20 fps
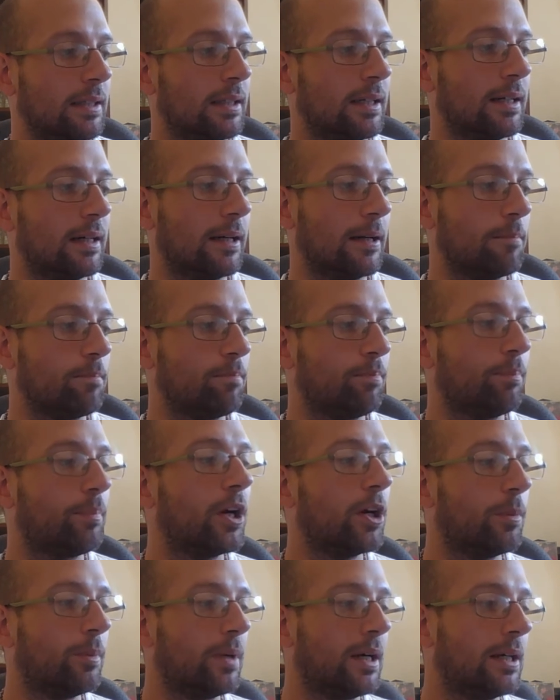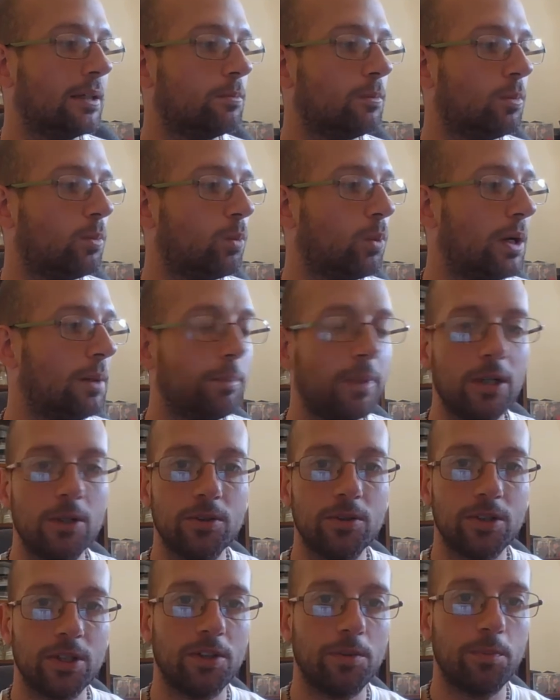bear in mind when
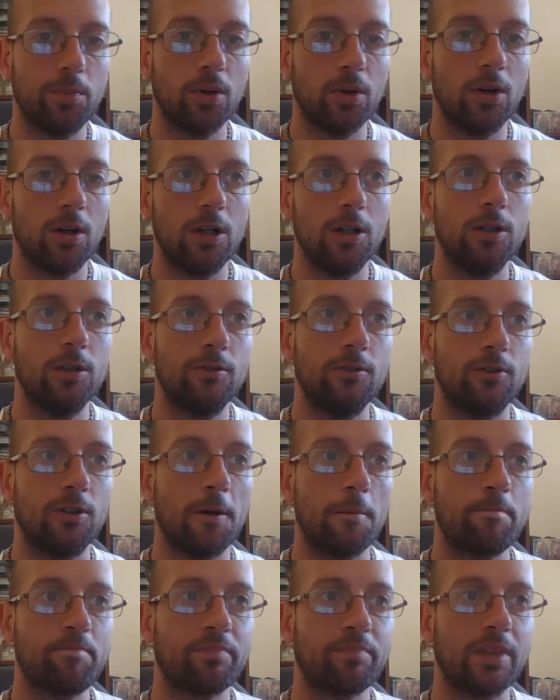Moses brought over